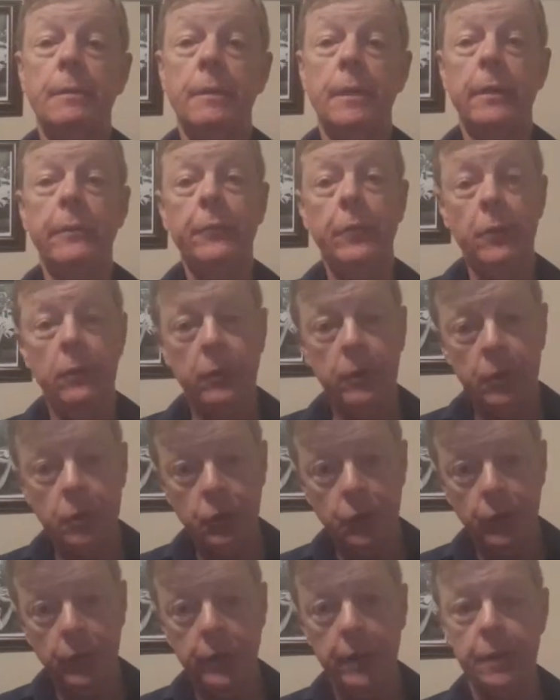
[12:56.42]
If you
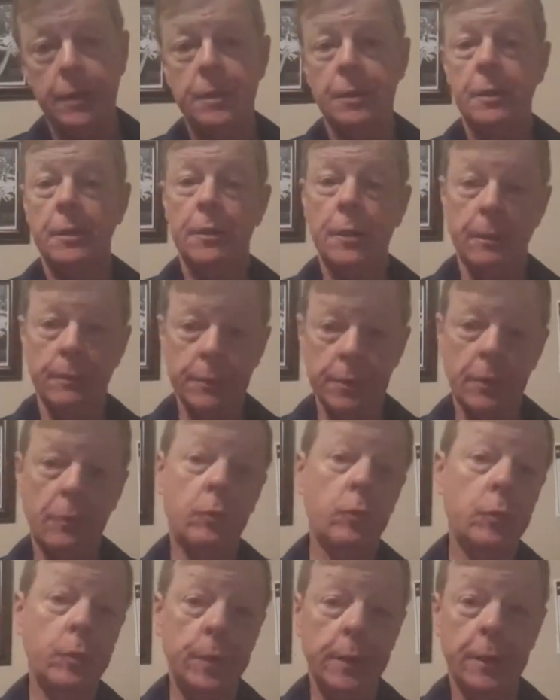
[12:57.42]
enjoy this, a thumbs
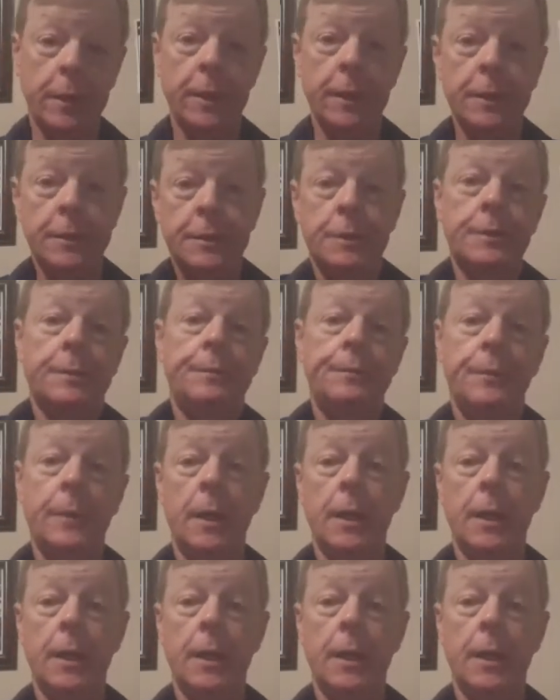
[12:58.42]
up would be nice.